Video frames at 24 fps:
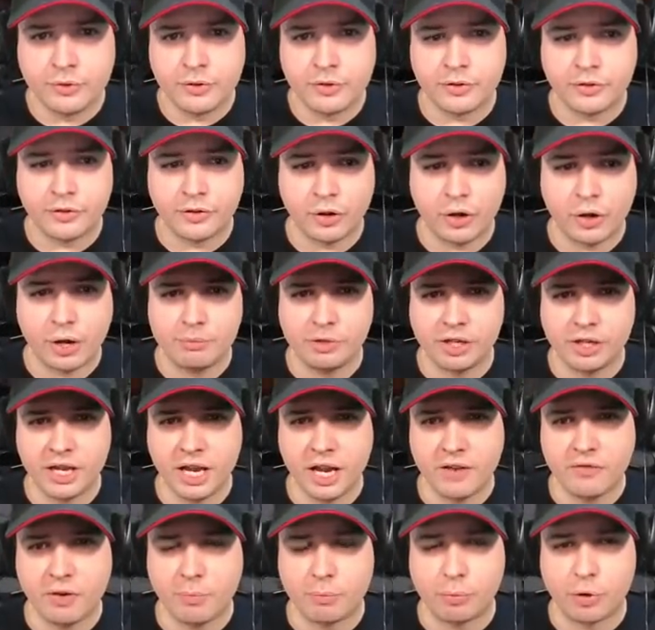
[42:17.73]
So I'm gonna
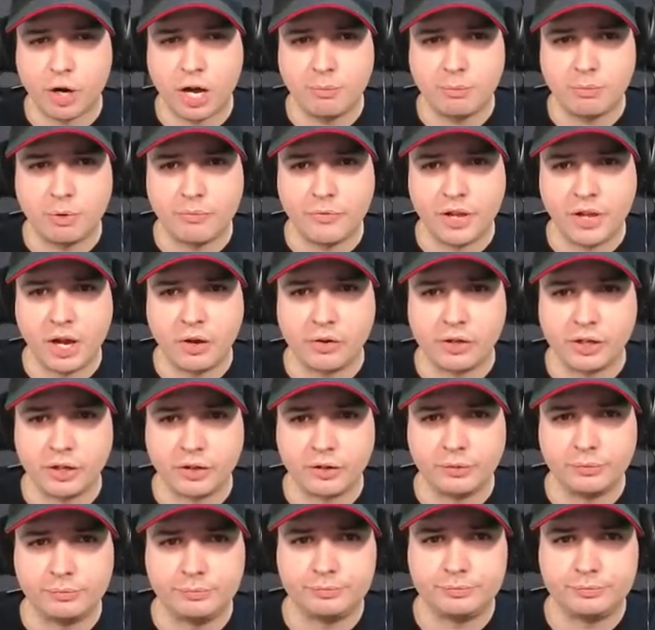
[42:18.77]
have a problem now here.